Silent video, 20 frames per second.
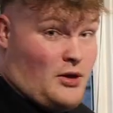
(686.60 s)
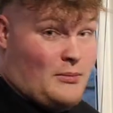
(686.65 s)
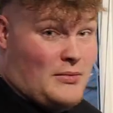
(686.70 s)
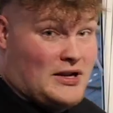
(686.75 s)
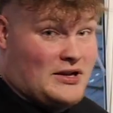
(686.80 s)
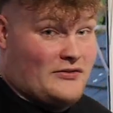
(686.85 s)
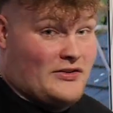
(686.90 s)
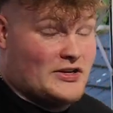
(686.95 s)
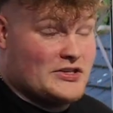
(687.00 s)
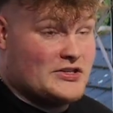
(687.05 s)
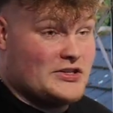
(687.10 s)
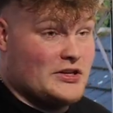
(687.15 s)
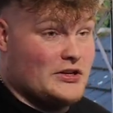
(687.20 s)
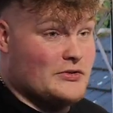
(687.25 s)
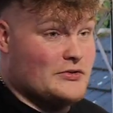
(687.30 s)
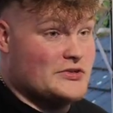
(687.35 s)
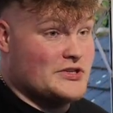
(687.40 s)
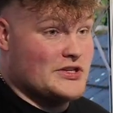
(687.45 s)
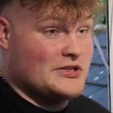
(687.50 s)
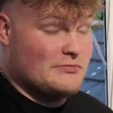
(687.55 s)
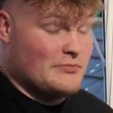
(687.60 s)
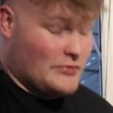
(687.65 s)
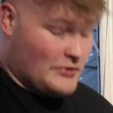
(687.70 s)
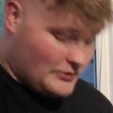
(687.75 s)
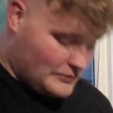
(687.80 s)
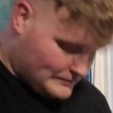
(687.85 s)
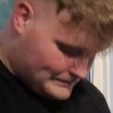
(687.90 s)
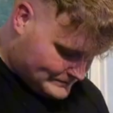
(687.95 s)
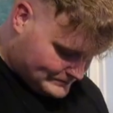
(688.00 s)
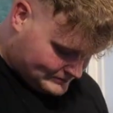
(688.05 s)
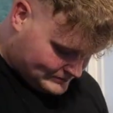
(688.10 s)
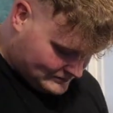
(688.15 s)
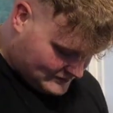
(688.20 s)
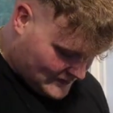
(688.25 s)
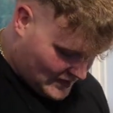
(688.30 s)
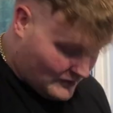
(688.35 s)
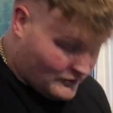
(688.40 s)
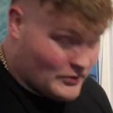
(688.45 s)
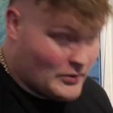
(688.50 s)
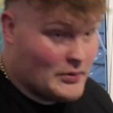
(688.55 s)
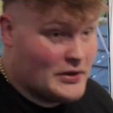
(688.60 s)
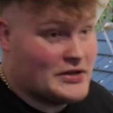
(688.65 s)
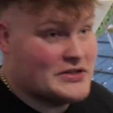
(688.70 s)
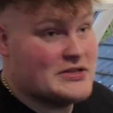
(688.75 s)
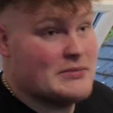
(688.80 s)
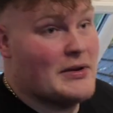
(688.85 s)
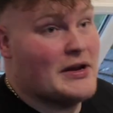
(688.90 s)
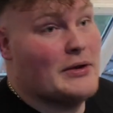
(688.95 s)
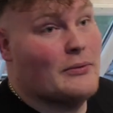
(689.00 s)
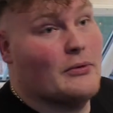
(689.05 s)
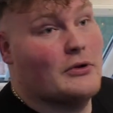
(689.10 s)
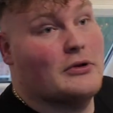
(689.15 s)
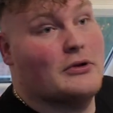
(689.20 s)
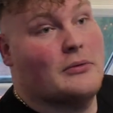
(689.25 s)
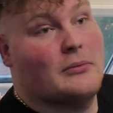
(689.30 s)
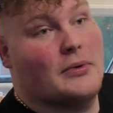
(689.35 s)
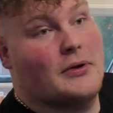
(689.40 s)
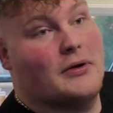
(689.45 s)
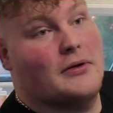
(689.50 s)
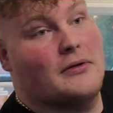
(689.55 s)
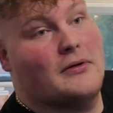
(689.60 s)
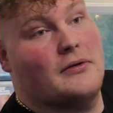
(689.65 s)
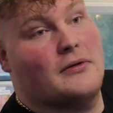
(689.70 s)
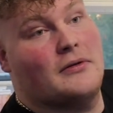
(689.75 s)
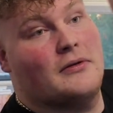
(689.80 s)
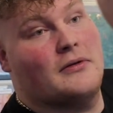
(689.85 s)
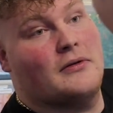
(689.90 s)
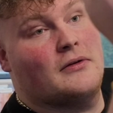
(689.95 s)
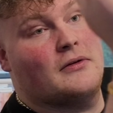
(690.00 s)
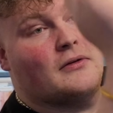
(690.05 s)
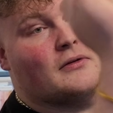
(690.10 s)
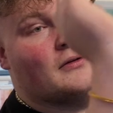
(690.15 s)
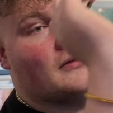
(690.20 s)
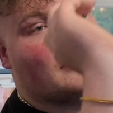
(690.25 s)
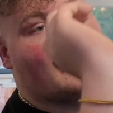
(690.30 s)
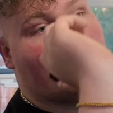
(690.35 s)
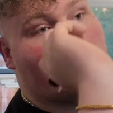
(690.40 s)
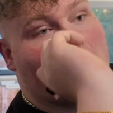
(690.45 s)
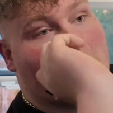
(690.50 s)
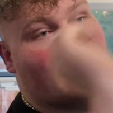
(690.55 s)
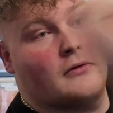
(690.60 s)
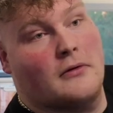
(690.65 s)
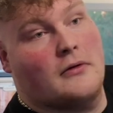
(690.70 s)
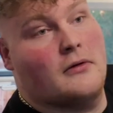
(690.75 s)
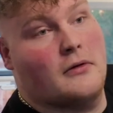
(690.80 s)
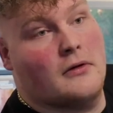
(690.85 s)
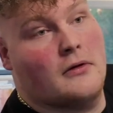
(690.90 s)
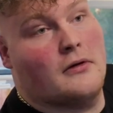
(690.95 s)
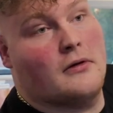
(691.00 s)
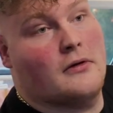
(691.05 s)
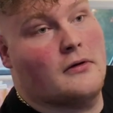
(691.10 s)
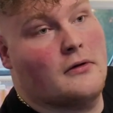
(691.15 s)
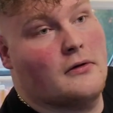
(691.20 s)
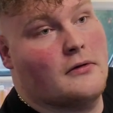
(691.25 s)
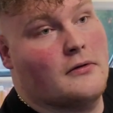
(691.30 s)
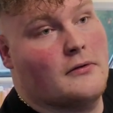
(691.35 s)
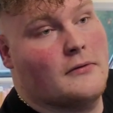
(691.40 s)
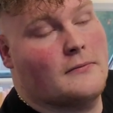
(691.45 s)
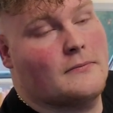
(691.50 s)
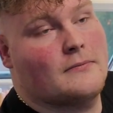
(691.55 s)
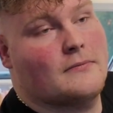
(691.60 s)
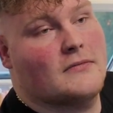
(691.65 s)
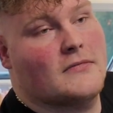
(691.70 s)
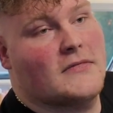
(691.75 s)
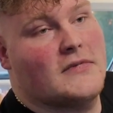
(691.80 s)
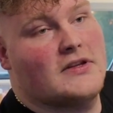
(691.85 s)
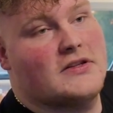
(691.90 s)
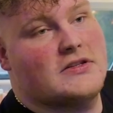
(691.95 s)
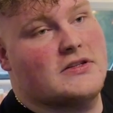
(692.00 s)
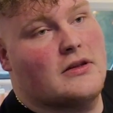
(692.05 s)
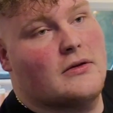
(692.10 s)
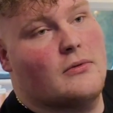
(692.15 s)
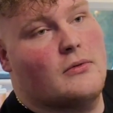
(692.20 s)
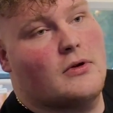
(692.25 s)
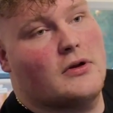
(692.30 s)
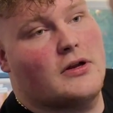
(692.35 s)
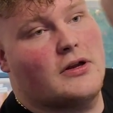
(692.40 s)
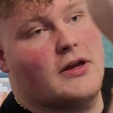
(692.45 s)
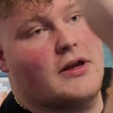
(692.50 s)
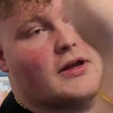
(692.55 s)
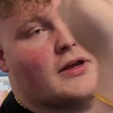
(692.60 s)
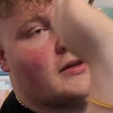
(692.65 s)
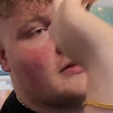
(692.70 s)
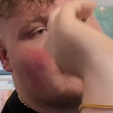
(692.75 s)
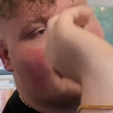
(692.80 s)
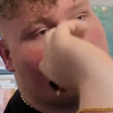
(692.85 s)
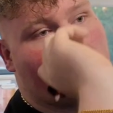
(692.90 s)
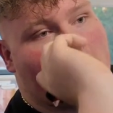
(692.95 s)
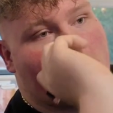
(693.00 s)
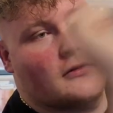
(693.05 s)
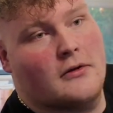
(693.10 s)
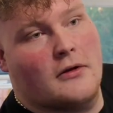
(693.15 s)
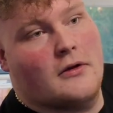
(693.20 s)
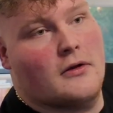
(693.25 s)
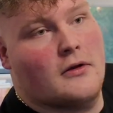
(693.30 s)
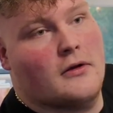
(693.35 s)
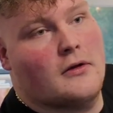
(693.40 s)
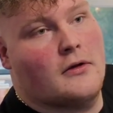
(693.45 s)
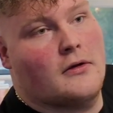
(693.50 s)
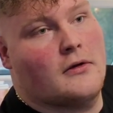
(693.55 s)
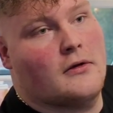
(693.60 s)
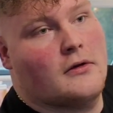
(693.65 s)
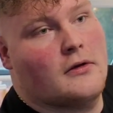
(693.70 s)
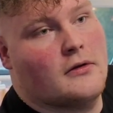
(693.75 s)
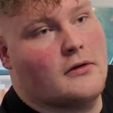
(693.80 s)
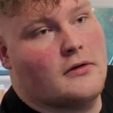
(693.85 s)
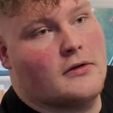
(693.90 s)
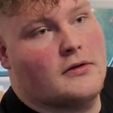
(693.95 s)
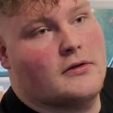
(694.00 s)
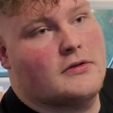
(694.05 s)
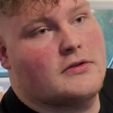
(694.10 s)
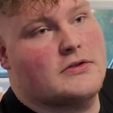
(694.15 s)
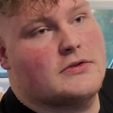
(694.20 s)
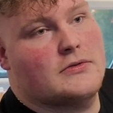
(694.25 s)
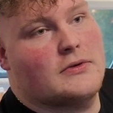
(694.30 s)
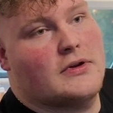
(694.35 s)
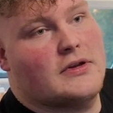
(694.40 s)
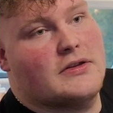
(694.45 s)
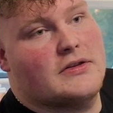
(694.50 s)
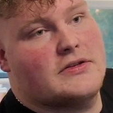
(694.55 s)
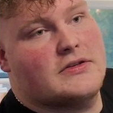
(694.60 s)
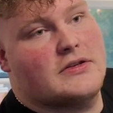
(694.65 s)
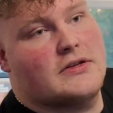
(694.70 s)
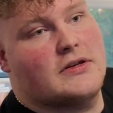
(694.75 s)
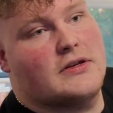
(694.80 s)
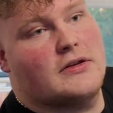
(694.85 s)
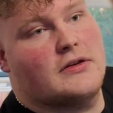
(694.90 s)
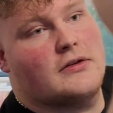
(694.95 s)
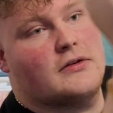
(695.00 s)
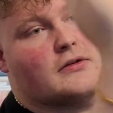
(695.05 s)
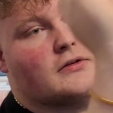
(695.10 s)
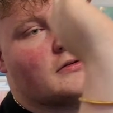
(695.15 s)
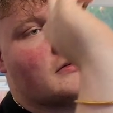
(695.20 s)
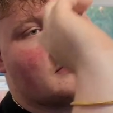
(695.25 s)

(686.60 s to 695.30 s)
not a man of excuses, but if we were to make one up. Into the one again. 20.